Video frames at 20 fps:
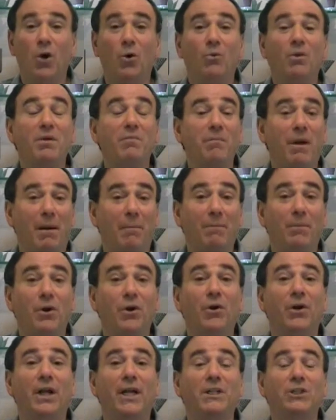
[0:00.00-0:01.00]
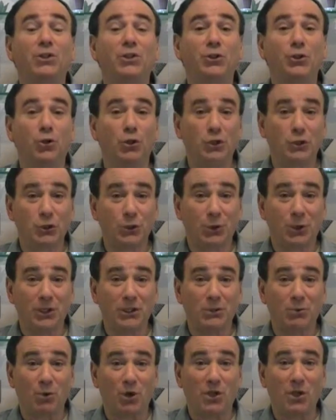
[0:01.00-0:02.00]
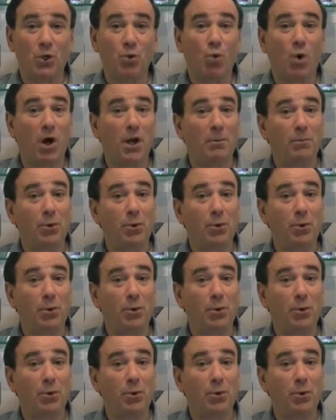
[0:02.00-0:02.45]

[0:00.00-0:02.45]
Remember, it's your choice whether you want